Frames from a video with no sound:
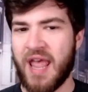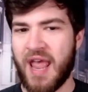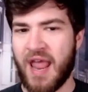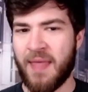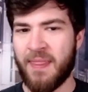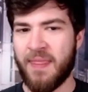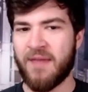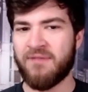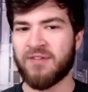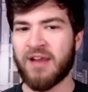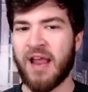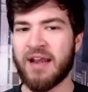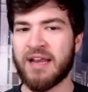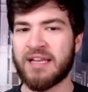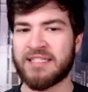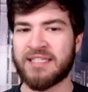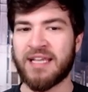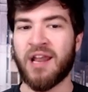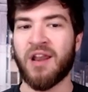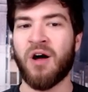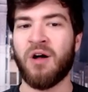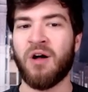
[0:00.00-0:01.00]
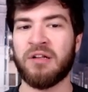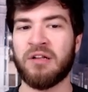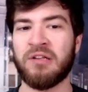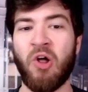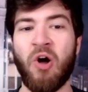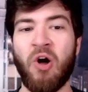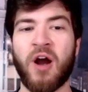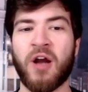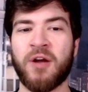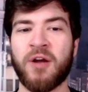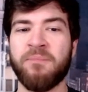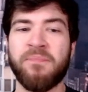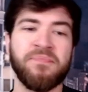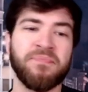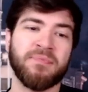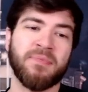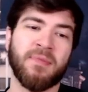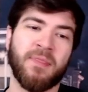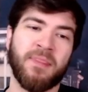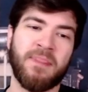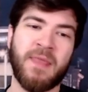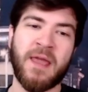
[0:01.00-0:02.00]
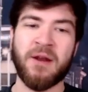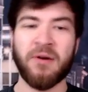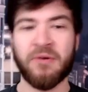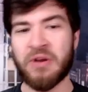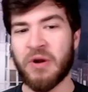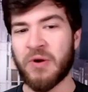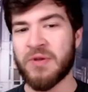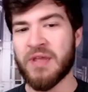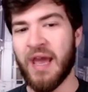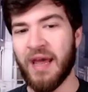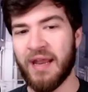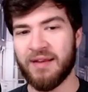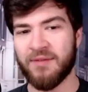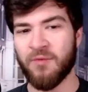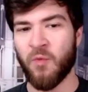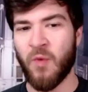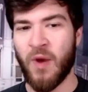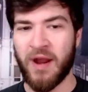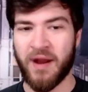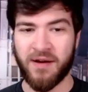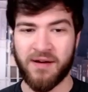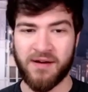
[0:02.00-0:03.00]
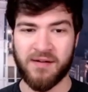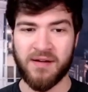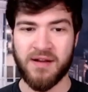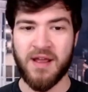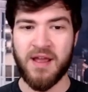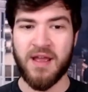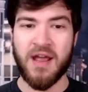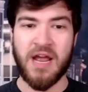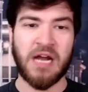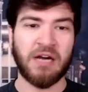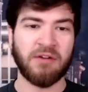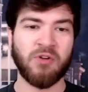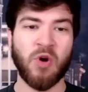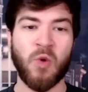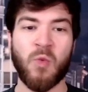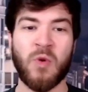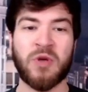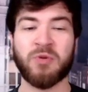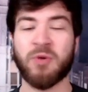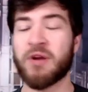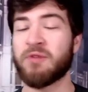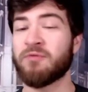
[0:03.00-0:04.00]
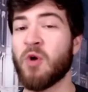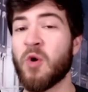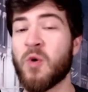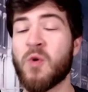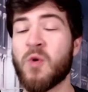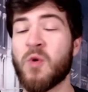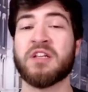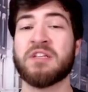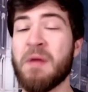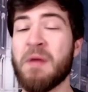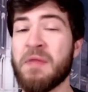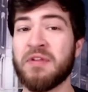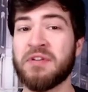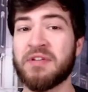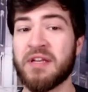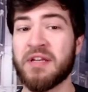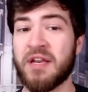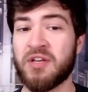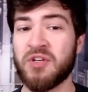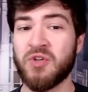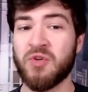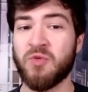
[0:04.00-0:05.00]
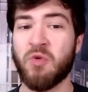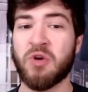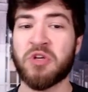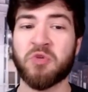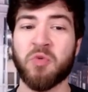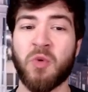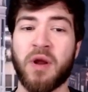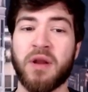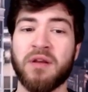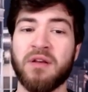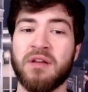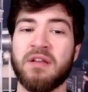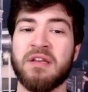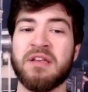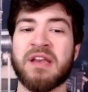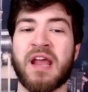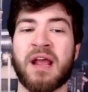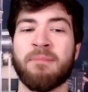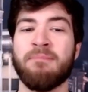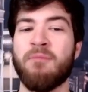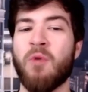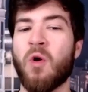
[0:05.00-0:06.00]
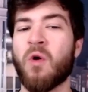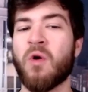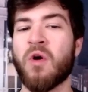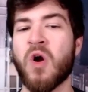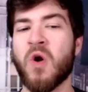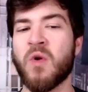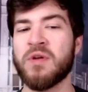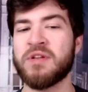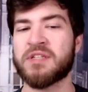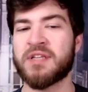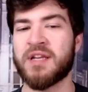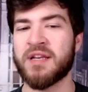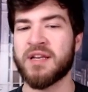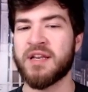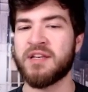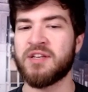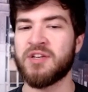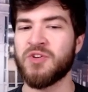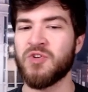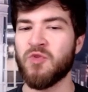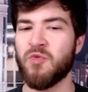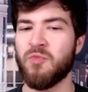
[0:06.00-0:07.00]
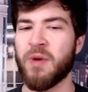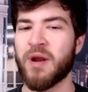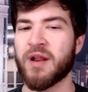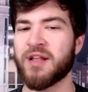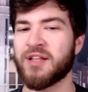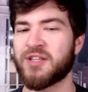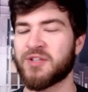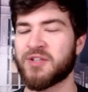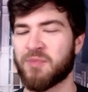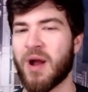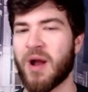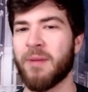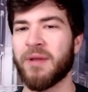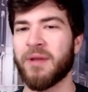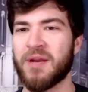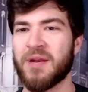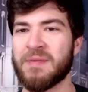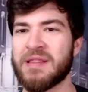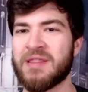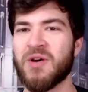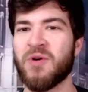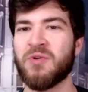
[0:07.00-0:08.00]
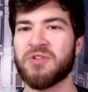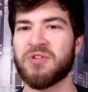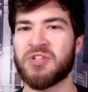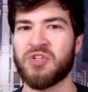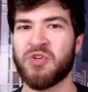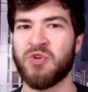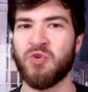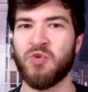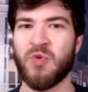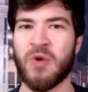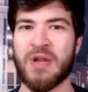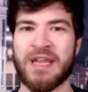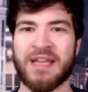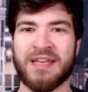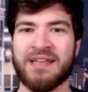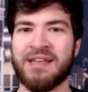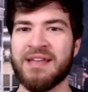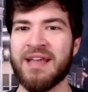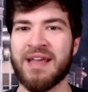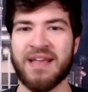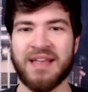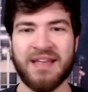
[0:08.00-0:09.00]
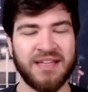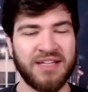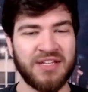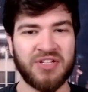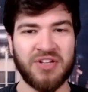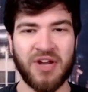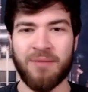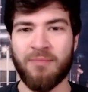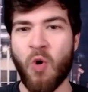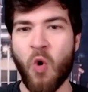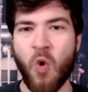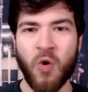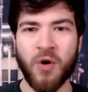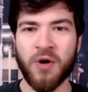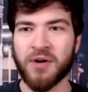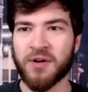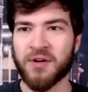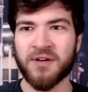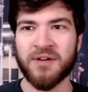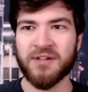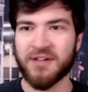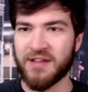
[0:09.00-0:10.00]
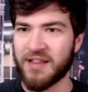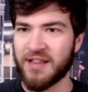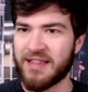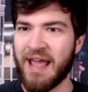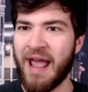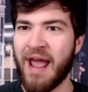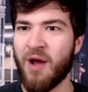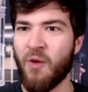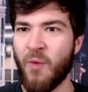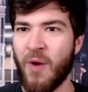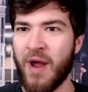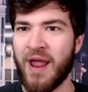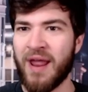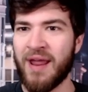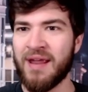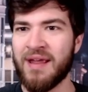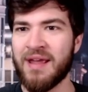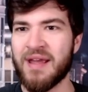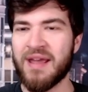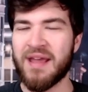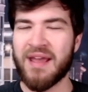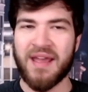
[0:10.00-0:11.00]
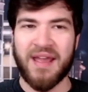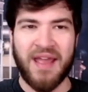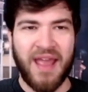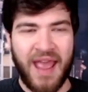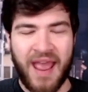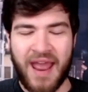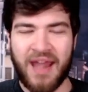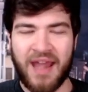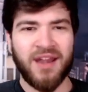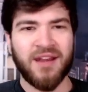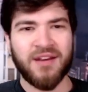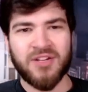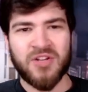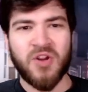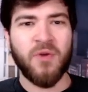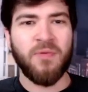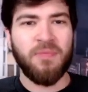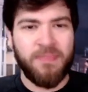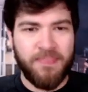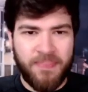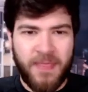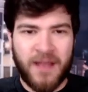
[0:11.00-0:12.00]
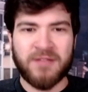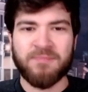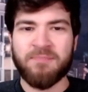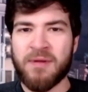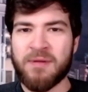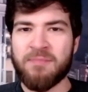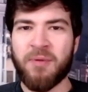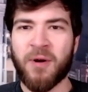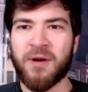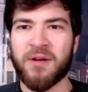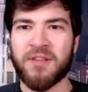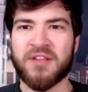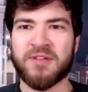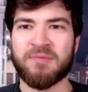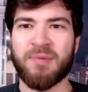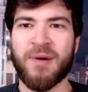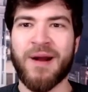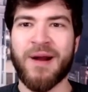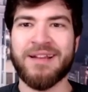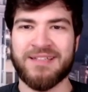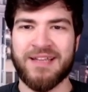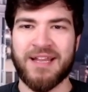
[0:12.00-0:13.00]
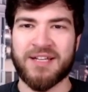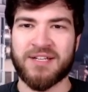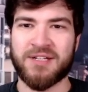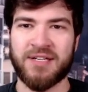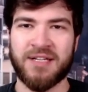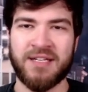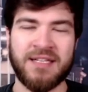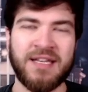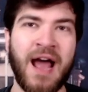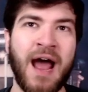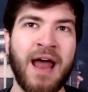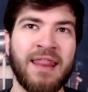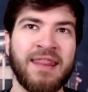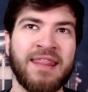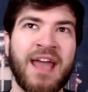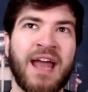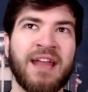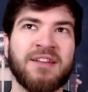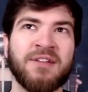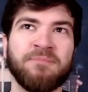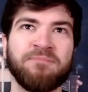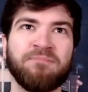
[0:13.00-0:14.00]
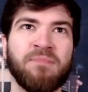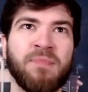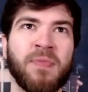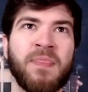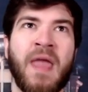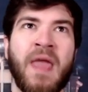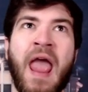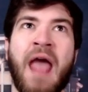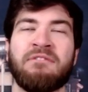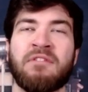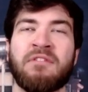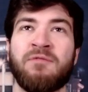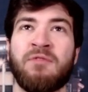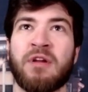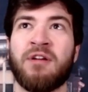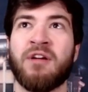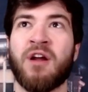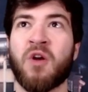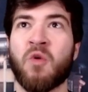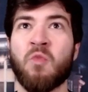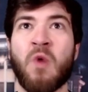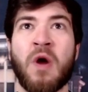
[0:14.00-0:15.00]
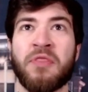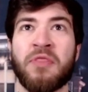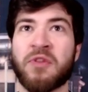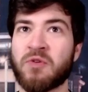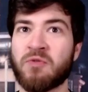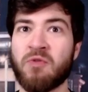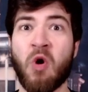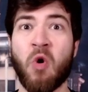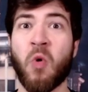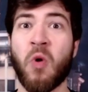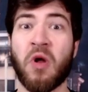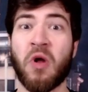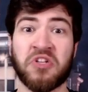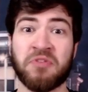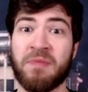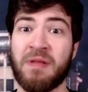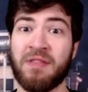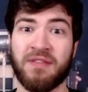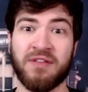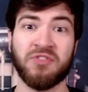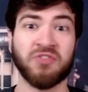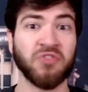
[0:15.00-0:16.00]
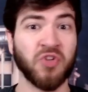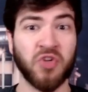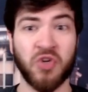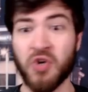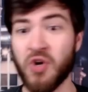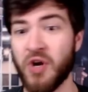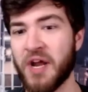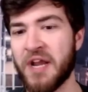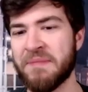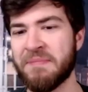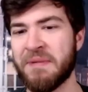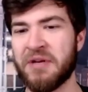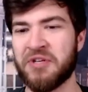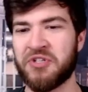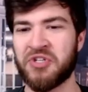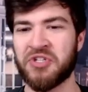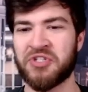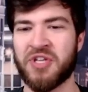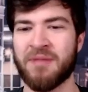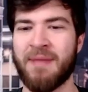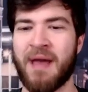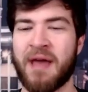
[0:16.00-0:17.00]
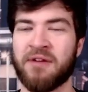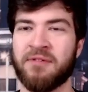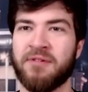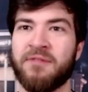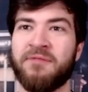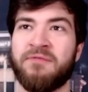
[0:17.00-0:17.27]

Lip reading: And they've kind of said all along, they don't know yet which one Roquan Smith is going to do, which one Nick Morrow is going to do, but it's probably going to be those two in some order that way. And so that's been part of this process. Not that They have to figure out whether Roquan Smith is good, but just a matter of